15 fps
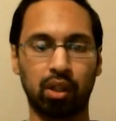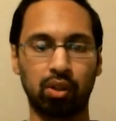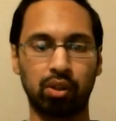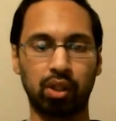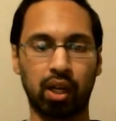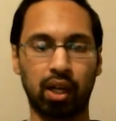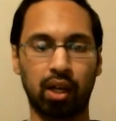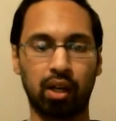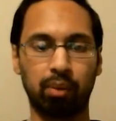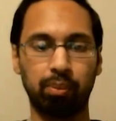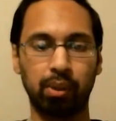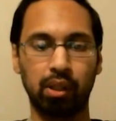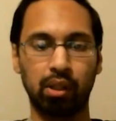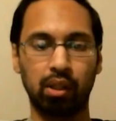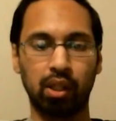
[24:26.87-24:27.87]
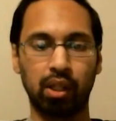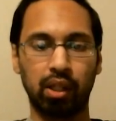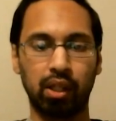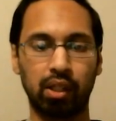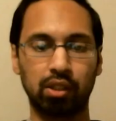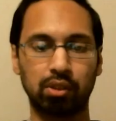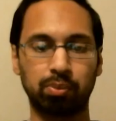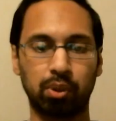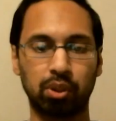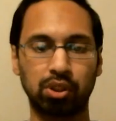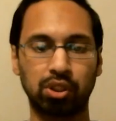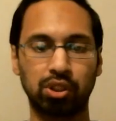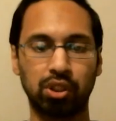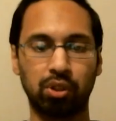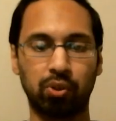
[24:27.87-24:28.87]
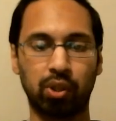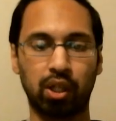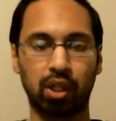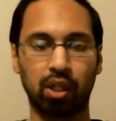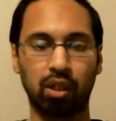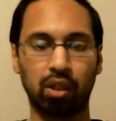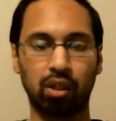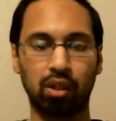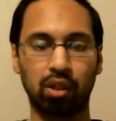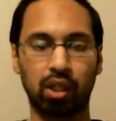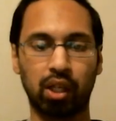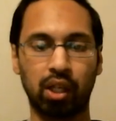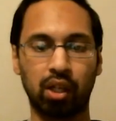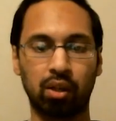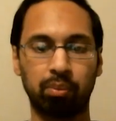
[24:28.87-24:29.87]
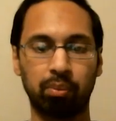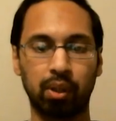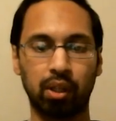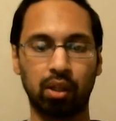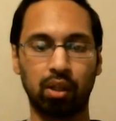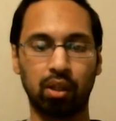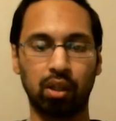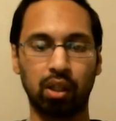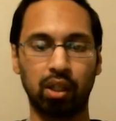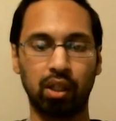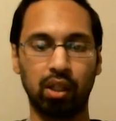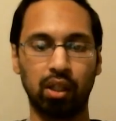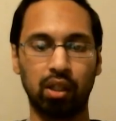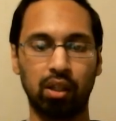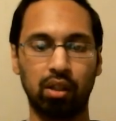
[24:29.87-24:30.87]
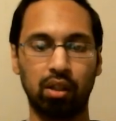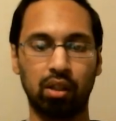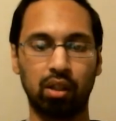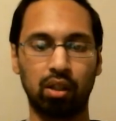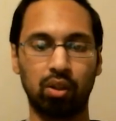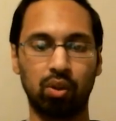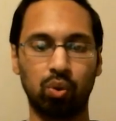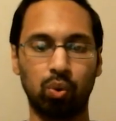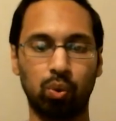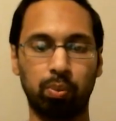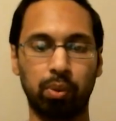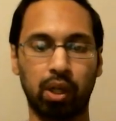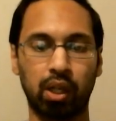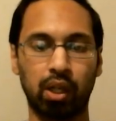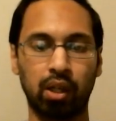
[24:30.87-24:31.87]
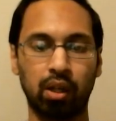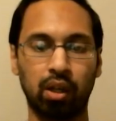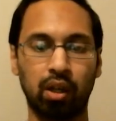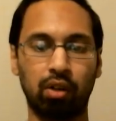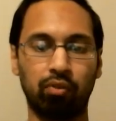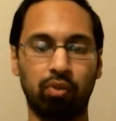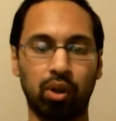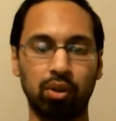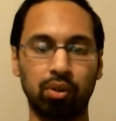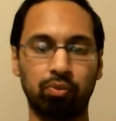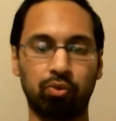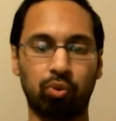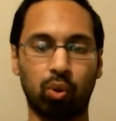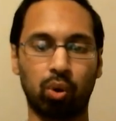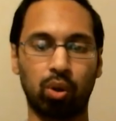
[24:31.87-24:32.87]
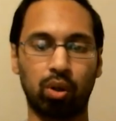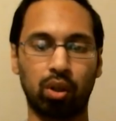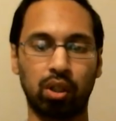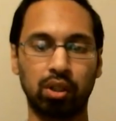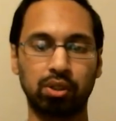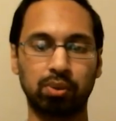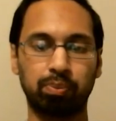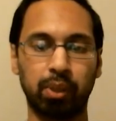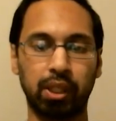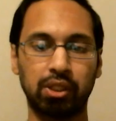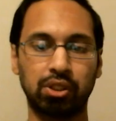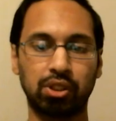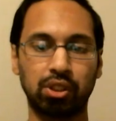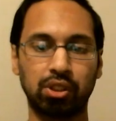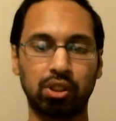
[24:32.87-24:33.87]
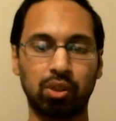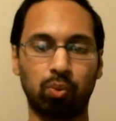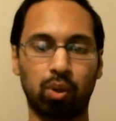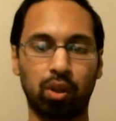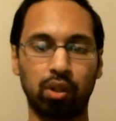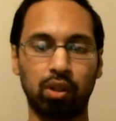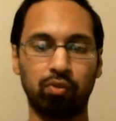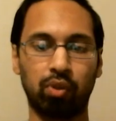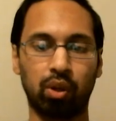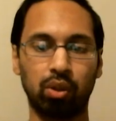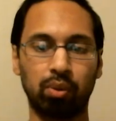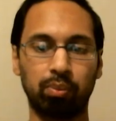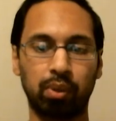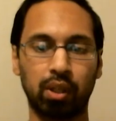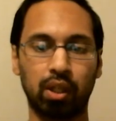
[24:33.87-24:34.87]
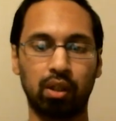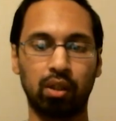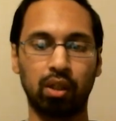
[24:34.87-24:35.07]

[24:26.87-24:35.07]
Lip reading: Al-Dhahabi in his book Sirah al-Nayam al-Nuba, Volume 4, page 61, and Volume 10,